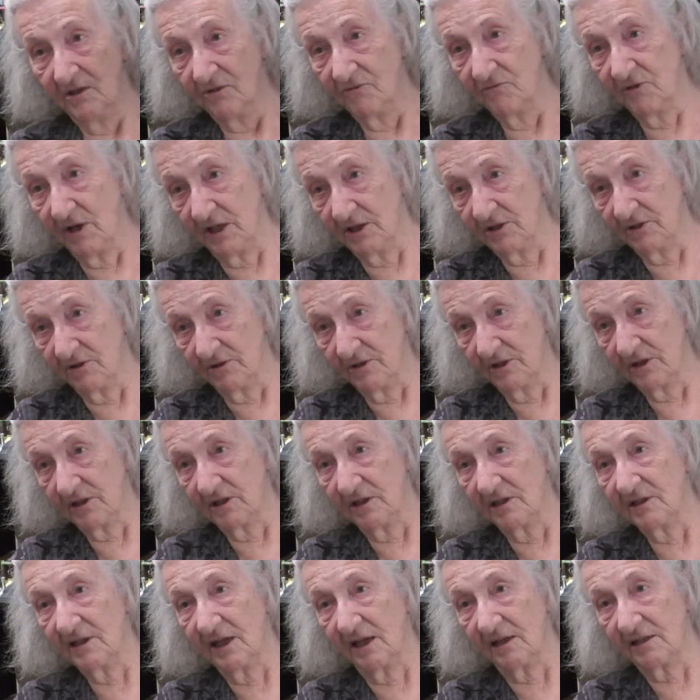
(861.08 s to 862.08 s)
right on the
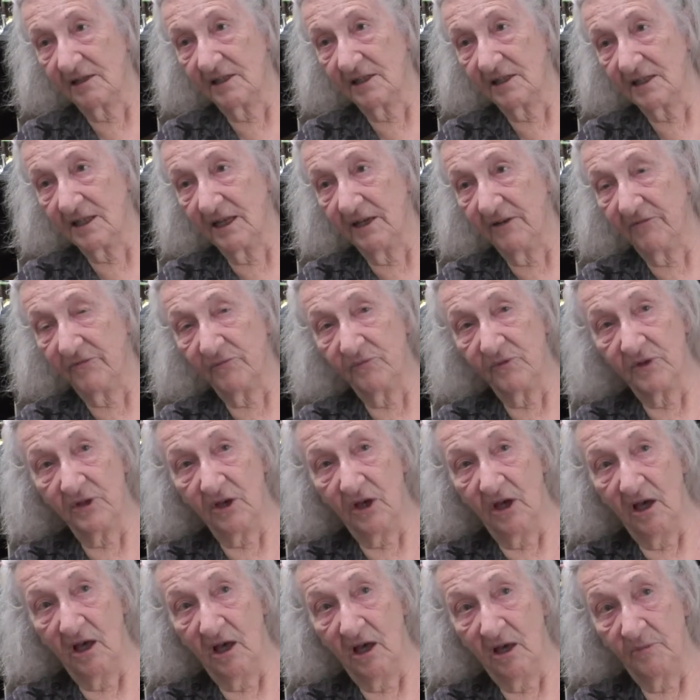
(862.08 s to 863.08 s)
conductor's left with
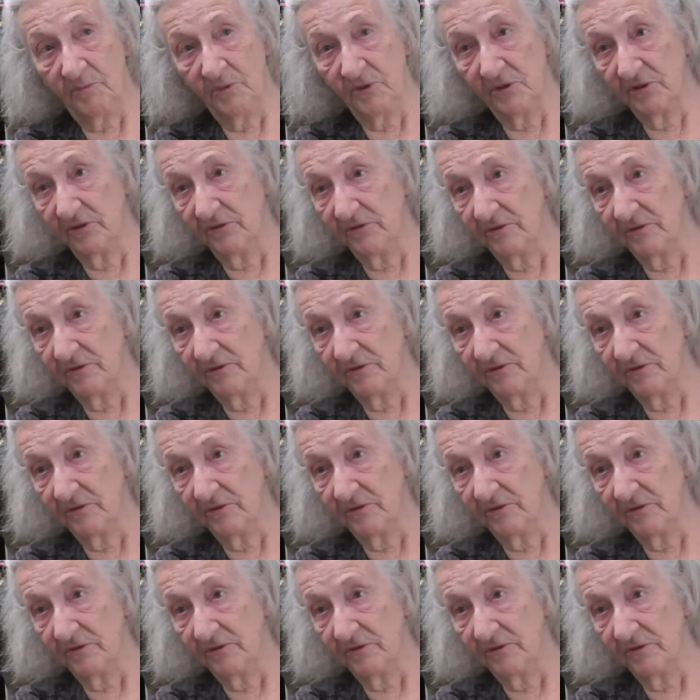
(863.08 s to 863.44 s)
the harp and